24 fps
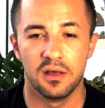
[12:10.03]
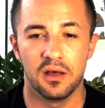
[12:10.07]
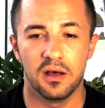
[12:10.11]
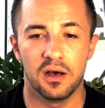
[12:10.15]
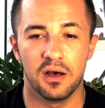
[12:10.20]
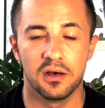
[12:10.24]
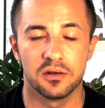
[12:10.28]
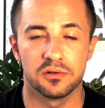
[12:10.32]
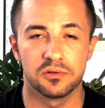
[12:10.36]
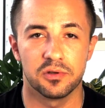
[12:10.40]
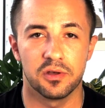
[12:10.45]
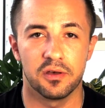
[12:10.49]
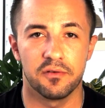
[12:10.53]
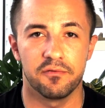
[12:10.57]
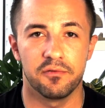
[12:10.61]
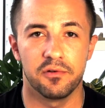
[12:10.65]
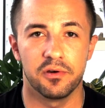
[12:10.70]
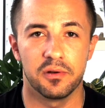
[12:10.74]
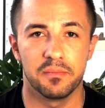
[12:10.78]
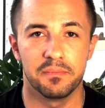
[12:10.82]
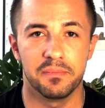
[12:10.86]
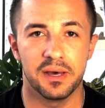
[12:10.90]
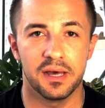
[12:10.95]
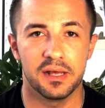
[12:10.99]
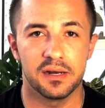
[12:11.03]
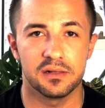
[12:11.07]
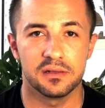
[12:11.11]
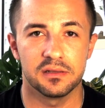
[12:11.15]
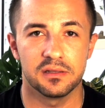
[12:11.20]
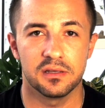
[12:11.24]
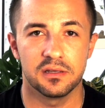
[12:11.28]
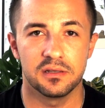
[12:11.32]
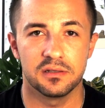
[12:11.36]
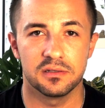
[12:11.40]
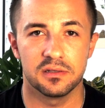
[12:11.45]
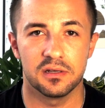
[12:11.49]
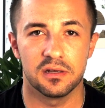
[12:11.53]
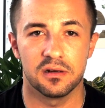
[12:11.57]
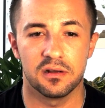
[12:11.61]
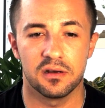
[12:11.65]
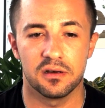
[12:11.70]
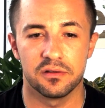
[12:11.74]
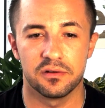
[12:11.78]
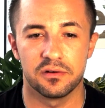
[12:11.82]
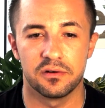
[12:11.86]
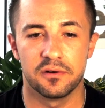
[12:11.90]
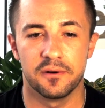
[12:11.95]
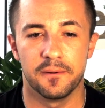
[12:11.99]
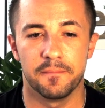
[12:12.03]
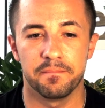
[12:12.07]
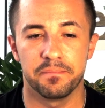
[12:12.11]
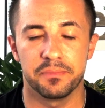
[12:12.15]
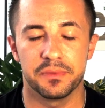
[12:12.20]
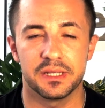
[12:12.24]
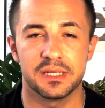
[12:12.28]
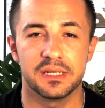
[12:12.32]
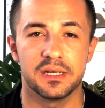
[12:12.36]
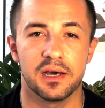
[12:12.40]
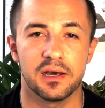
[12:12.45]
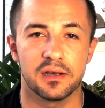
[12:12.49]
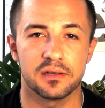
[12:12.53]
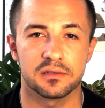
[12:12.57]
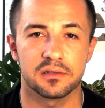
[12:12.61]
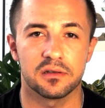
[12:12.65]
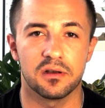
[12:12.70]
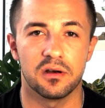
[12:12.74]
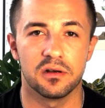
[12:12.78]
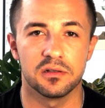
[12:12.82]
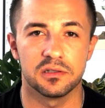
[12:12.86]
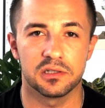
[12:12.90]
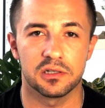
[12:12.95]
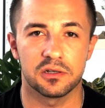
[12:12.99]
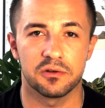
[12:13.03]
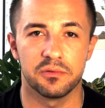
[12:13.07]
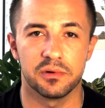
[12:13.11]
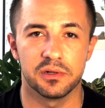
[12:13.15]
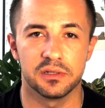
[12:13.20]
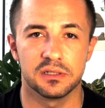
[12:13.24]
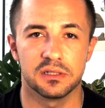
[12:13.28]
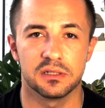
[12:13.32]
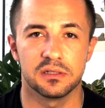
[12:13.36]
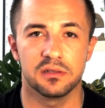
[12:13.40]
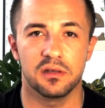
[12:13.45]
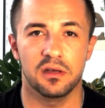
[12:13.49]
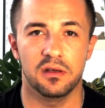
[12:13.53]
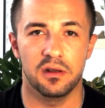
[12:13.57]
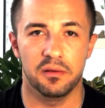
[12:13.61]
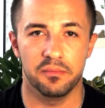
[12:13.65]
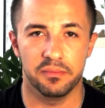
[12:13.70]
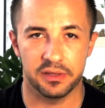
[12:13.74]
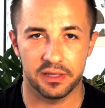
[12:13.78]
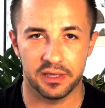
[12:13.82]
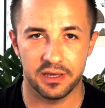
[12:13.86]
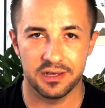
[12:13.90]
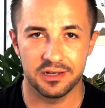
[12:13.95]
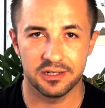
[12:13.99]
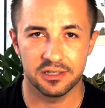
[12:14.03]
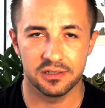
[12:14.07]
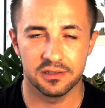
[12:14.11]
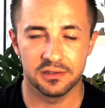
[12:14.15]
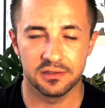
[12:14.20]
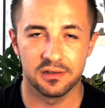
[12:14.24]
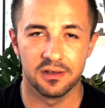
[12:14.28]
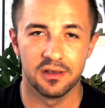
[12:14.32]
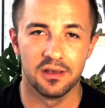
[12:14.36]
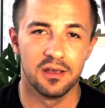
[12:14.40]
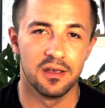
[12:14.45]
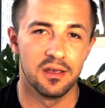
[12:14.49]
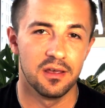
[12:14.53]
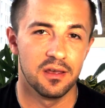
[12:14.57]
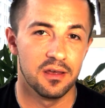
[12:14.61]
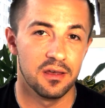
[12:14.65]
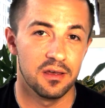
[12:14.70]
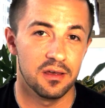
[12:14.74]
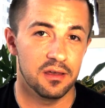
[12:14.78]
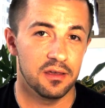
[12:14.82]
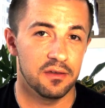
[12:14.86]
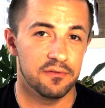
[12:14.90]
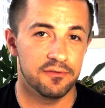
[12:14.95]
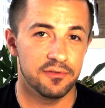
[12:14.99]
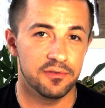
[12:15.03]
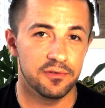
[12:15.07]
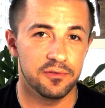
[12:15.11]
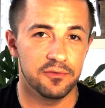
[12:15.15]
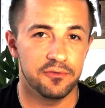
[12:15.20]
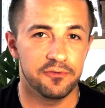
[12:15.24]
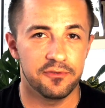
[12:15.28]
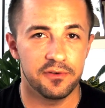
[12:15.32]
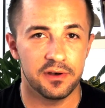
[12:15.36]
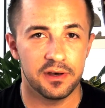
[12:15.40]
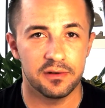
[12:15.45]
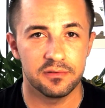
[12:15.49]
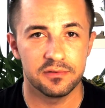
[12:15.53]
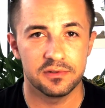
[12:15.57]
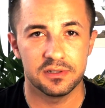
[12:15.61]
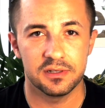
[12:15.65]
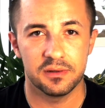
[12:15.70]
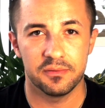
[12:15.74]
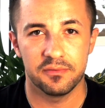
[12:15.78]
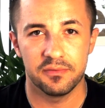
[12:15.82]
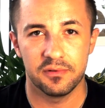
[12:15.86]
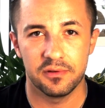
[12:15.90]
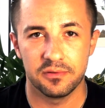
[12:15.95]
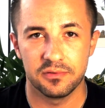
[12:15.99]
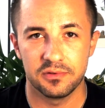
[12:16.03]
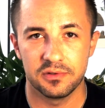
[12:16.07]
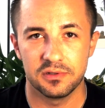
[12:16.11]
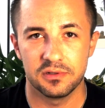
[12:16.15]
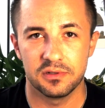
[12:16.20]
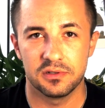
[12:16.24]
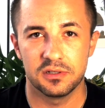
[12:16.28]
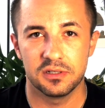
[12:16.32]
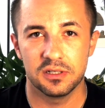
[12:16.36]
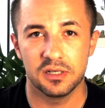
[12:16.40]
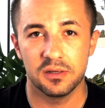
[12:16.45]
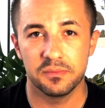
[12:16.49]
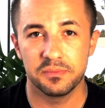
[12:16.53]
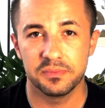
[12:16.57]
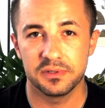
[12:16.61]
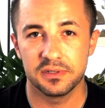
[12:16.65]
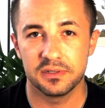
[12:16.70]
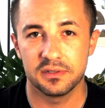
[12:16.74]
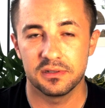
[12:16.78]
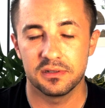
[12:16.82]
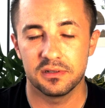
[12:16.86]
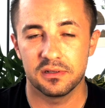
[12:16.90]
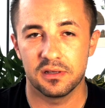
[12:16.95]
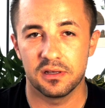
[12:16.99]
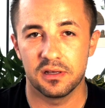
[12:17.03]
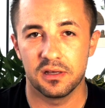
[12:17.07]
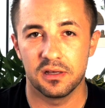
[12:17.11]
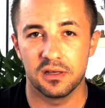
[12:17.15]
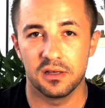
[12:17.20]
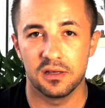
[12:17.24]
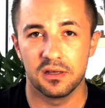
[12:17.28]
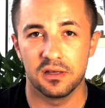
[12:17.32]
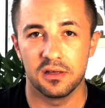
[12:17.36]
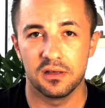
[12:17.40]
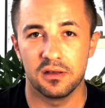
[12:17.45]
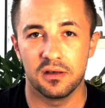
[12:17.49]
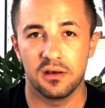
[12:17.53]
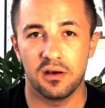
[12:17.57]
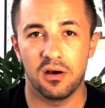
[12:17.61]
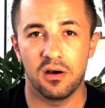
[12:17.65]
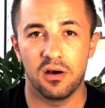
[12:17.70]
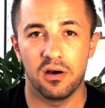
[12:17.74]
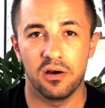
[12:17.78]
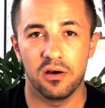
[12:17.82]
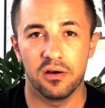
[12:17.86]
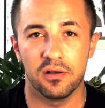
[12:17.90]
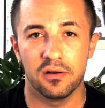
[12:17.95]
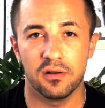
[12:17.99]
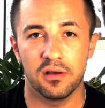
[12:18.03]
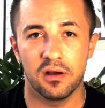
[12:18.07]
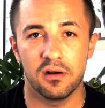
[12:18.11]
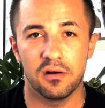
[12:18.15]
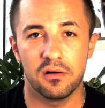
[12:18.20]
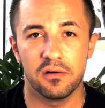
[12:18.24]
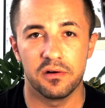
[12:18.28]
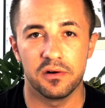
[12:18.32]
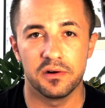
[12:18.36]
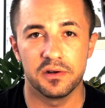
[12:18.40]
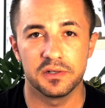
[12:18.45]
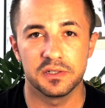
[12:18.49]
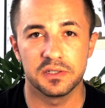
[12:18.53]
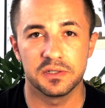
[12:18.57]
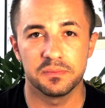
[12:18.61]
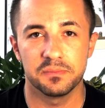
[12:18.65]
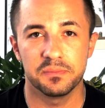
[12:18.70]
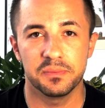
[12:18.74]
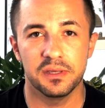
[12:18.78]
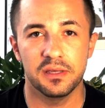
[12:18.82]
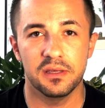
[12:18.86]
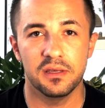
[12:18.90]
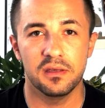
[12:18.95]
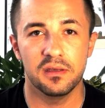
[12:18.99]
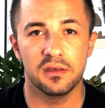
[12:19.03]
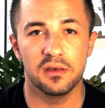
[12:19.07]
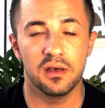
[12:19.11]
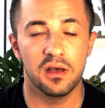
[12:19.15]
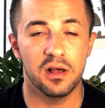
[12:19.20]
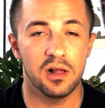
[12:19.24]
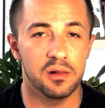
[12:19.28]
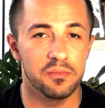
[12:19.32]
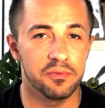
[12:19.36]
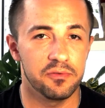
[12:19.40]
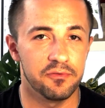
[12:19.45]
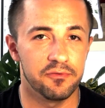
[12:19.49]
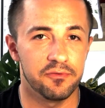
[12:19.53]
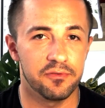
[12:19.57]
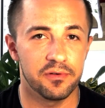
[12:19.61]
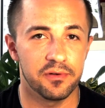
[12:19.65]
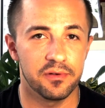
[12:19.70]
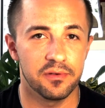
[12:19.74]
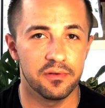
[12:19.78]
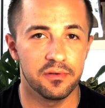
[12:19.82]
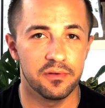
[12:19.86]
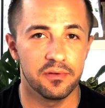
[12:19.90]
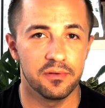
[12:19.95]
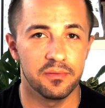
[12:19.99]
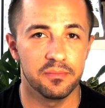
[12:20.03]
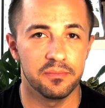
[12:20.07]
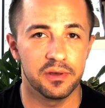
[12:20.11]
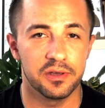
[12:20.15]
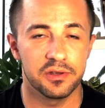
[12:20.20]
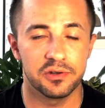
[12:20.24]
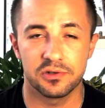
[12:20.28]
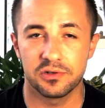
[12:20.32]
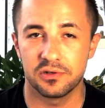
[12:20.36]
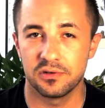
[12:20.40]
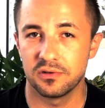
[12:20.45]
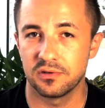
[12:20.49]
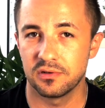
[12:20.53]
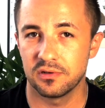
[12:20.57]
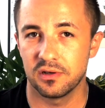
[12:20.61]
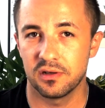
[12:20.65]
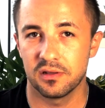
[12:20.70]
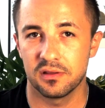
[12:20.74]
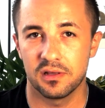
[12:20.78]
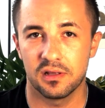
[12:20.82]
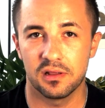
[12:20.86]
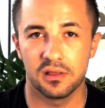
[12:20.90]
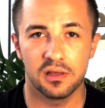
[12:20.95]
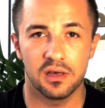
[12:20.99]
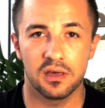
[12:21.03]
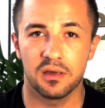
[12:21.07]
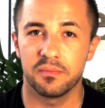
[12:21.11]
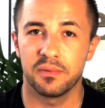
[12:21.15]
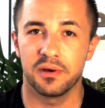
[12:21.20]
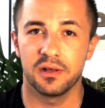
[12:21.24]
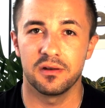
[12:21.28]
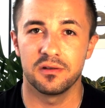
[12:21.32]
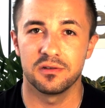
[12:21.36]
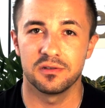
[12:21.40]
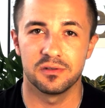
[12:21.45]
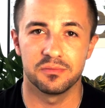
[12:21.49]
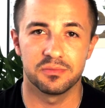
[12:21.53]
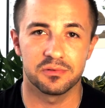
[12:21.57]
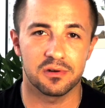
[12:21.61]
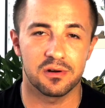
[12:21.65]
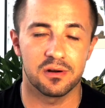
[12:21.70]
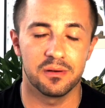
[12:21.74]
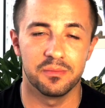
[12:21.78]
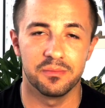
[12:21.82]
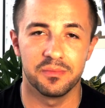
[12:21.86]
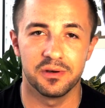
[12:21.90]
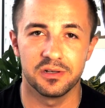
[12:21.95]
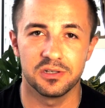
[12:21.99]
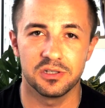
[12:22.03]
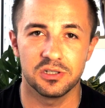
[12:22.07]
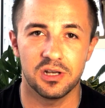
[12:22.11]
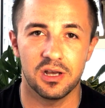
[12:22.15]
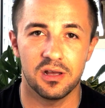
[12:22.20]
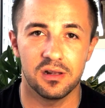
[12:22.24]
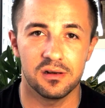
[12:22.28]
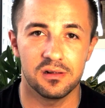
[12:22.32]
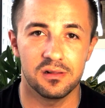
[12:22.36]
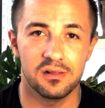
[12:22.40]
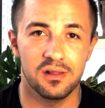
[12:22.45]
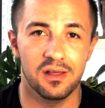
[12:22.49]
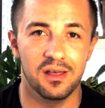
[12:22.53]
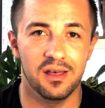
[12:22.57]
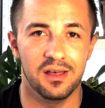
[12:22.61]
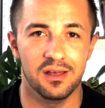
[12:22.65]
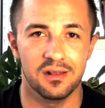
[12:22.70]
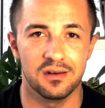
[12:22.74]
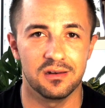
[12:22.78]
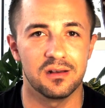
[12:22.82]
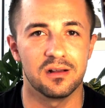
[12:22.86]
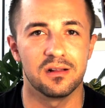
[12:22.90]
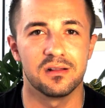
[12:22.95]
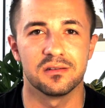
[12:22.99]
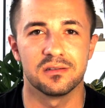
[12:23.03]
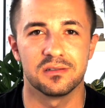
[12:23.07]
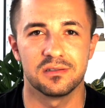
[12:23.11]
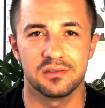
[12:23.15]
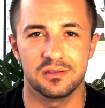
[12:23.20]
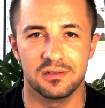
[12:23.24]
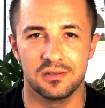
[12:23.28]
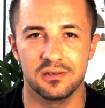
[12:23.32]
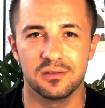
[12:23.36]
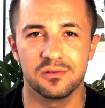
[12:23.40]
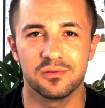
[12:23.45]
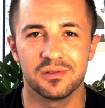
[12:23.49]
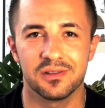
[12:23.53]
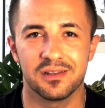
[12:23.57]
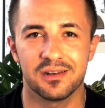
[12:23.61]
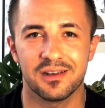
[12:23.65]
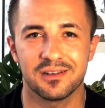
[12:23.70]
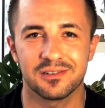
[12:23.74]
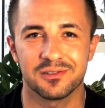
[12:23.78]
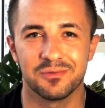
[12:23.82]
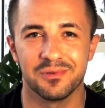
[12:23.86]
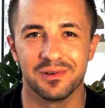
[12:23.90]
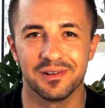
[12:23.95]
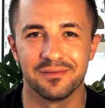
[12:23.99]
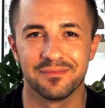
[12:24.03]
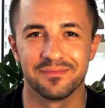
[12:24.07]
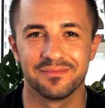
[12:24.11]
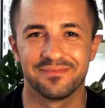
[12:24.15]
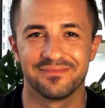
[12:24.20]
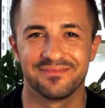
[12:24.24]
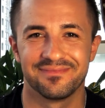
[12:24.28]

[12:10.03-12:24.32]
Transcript: uh, to avoid penalties and other tax consequences and implications. If you found some of those tips uh, on RSP helpful for you, make sure to hit that like button, subscribe to my channel, and I'll see you in the next one.